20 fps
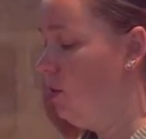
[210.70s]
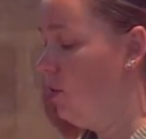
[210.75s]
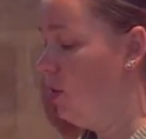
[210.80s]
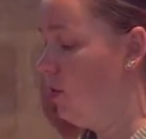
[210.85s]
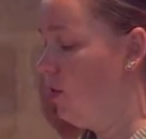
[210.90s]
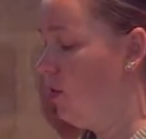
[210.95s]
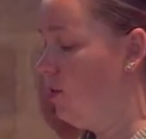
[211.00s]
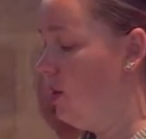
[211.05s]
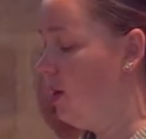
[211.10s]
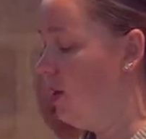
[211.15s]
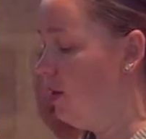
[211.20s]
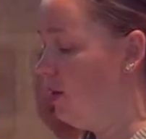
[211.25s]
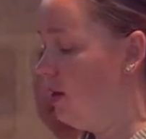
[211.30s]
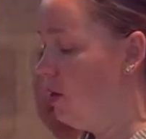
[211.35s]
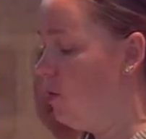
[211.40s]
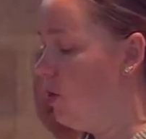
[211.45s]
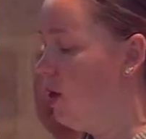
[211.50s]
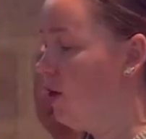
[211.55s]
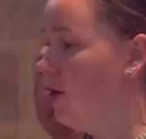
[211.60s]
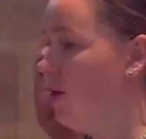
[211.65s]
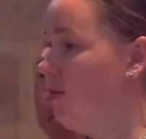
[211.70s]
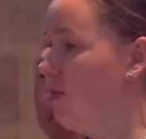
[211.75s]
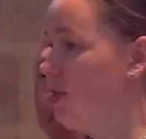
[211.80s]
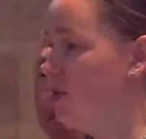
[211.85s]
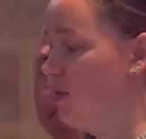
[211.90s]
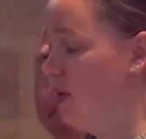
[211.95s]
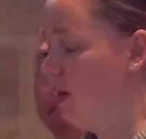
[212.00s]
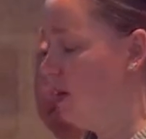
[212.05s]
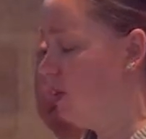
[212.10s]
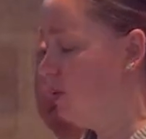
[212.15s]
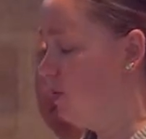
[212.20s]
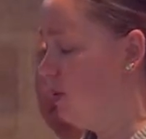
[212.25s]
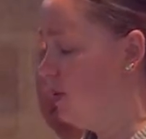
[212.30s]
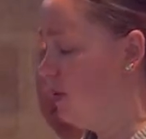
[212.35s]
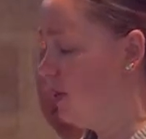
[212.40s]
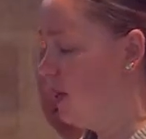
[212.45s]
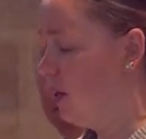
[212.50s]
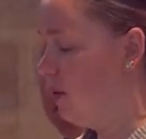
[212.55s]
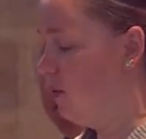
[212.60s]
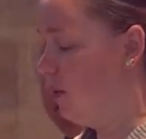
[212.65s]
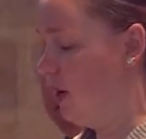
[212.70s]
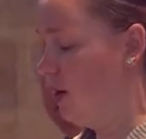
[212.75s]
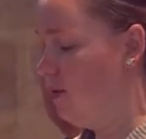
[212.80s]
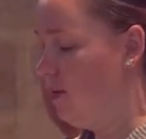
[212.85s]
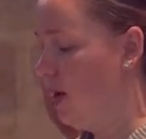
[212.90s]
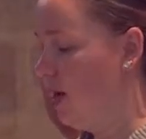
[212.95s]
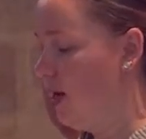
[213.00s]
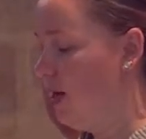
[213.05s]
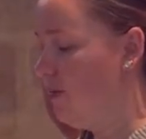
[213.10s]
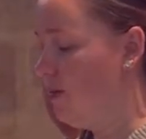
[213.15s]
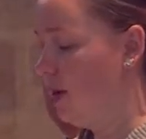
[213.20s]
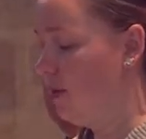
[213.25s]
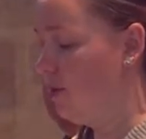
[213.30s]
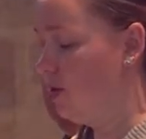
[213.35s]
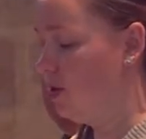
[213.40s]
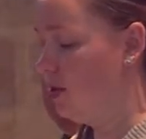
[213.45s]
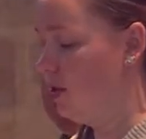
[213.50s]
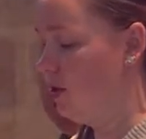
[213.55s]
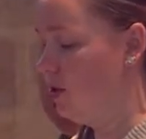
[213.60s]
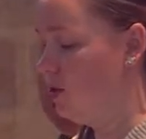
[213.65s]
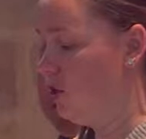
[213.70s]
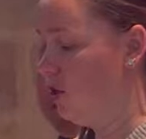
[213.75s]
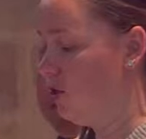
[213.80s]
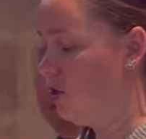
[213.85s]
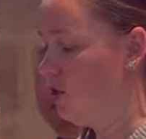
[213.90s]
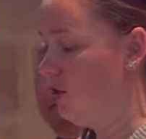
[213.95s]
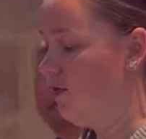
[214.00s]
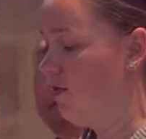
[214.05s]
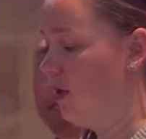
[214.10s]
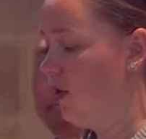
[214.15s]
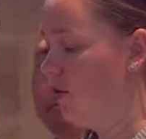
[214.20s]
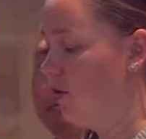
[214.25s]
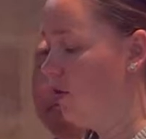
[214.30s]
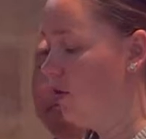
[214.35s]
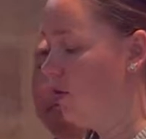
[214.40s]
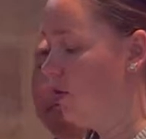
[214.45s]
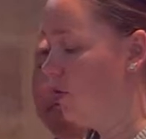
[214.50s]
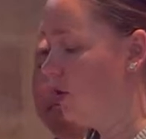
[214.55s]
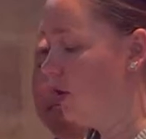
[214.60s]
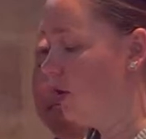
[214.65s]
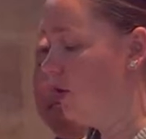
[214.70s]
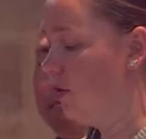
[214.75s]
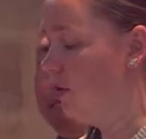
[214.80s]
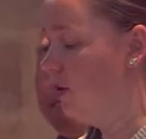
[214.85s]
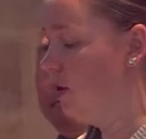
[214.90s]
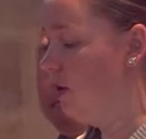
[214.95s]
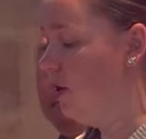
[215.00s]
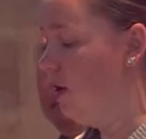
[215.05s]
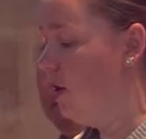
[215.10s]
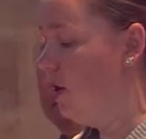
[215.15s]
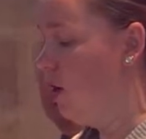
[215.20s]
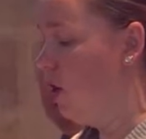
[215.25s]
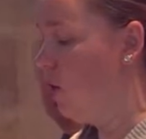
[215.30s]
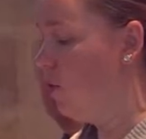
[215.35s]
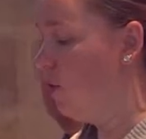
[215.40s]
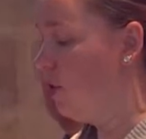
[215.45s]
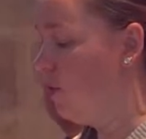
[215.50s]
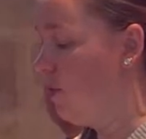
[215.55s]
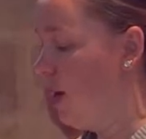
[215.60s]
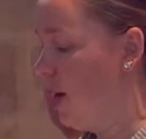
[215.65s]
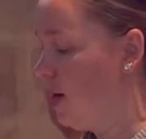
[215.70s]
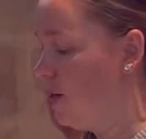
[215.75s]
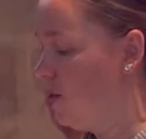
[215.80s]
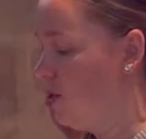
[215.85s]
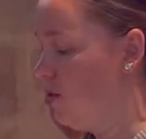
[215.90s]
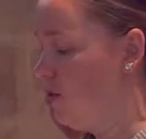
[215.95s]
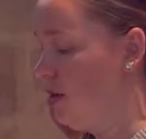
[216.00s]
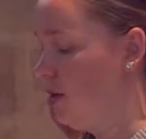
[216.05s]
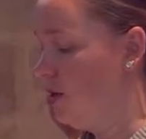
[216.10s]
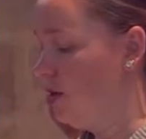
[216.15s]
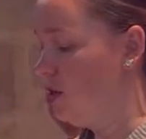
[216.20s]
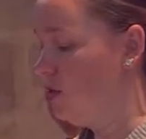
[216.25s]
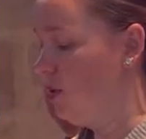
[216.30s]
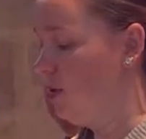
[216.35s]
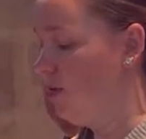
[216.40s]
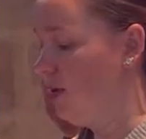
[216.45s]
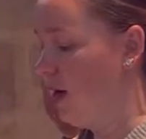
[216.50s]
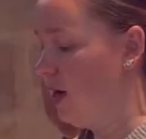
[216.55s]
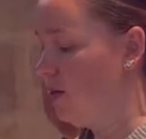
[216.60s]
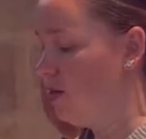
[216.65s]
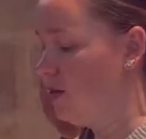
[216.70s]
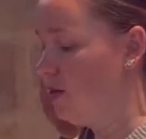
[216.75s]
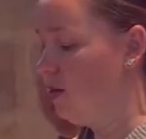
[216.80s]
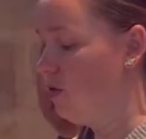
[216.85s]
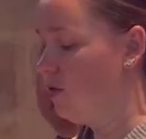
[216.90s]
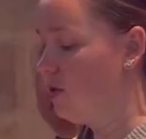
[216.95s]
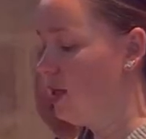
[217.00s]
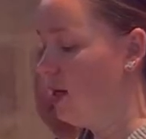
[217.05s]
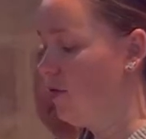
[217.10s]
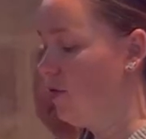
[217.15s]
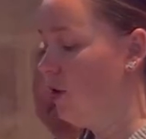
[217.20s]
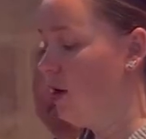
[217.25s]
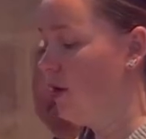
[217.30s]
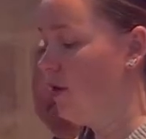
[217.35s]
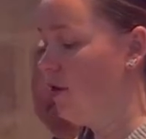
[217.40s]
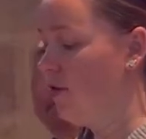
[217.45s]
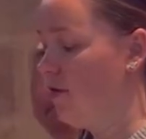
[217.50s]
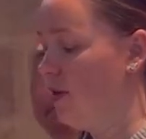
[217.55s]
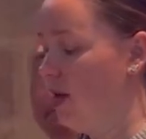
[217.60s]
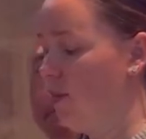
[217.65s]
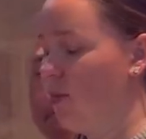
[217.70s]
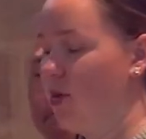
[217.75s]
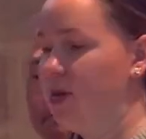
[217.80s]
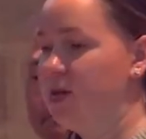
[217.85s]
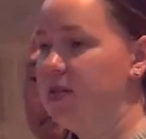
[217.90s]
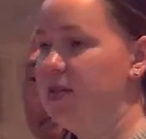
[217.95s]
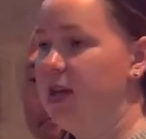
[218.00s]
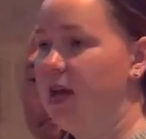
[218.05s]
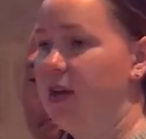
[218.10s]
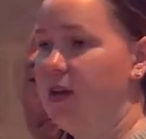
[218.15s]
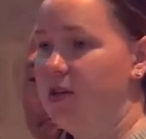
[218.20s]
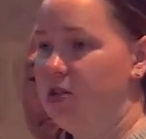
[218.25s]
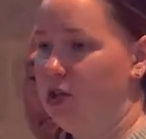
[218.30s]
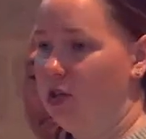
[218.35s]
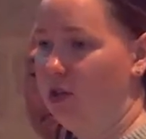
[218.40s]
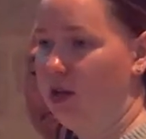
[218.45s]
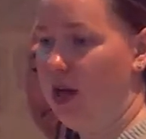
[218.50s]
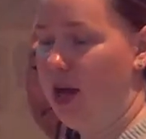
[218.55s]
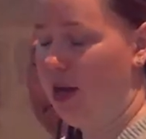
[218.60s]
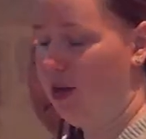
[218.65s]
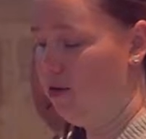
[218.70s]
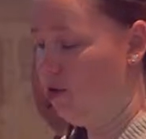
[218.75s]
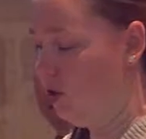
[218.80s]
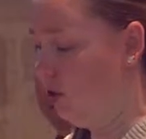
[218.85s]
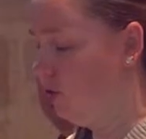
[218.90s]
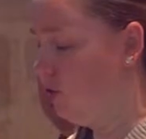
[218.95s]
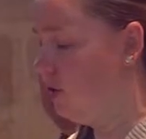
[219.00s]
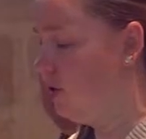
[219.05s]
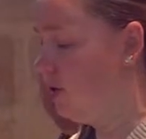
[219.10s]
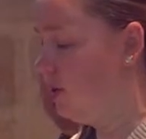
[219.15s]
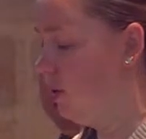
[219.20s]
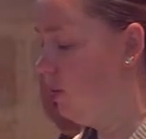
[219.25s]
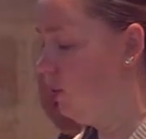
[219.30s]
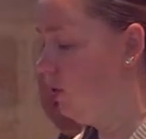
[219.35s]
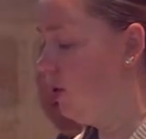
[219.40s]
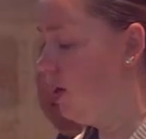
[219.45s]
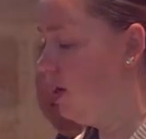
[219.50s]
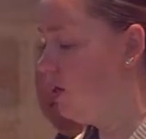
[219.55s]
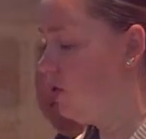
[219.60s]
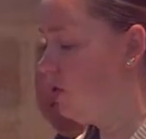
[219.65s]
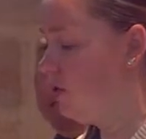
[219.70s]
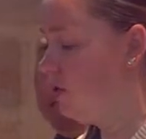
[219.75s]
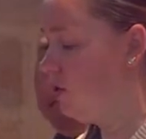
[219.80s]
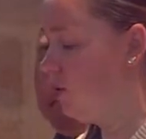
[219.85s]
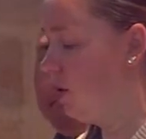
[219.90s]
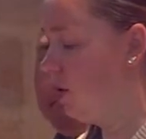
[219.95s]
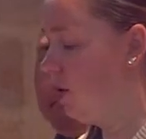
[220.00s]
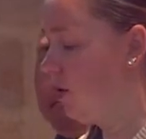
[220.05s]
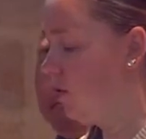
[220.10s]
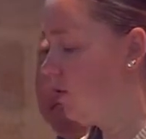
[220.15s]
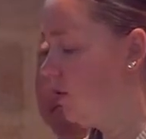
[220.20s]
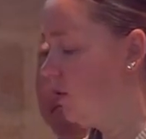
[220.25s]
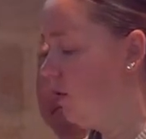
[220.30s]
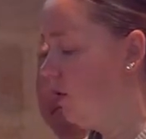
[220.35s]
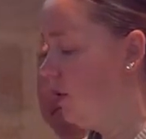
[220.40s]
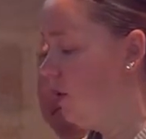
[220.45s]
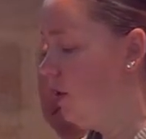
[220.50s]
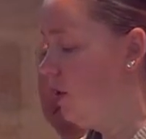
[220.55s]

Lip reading: We were immediately welcomed, as my husband said, by many members of the church and felt included. Over the past 2 years, we've gotten to know several other families that have children similar ages to our own.